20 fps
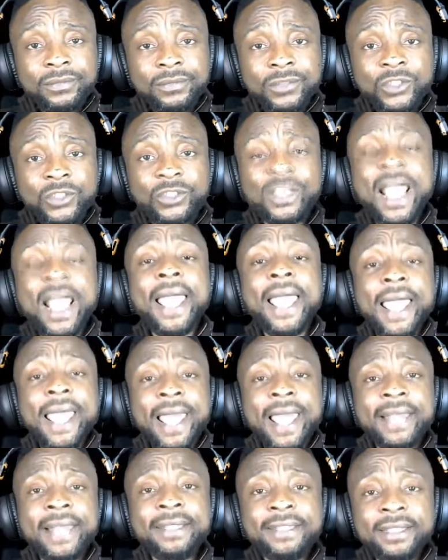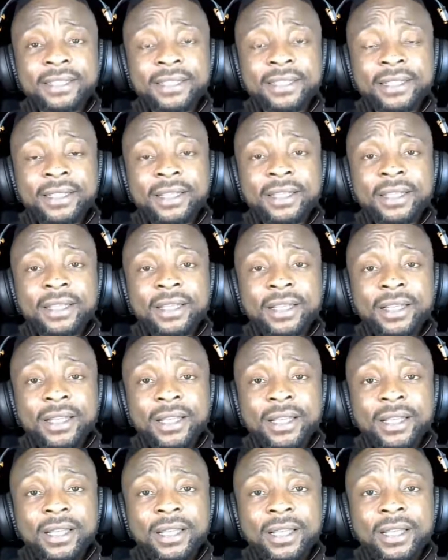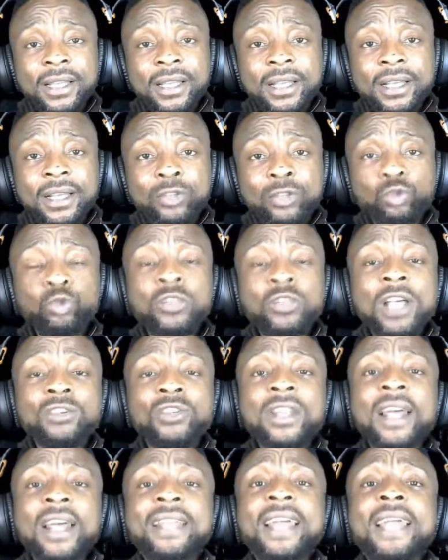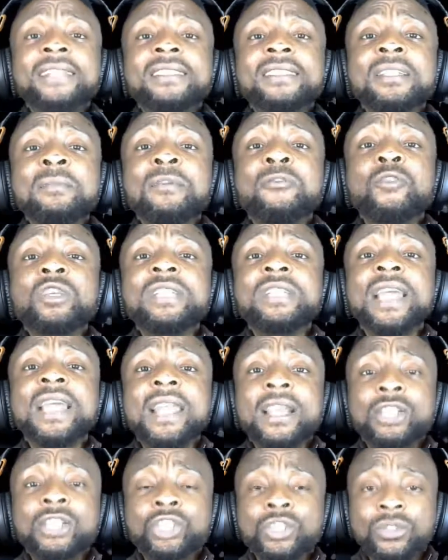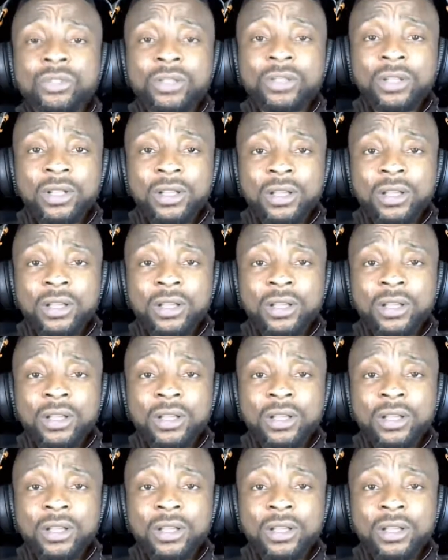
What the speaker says: Then, 2019, before the election,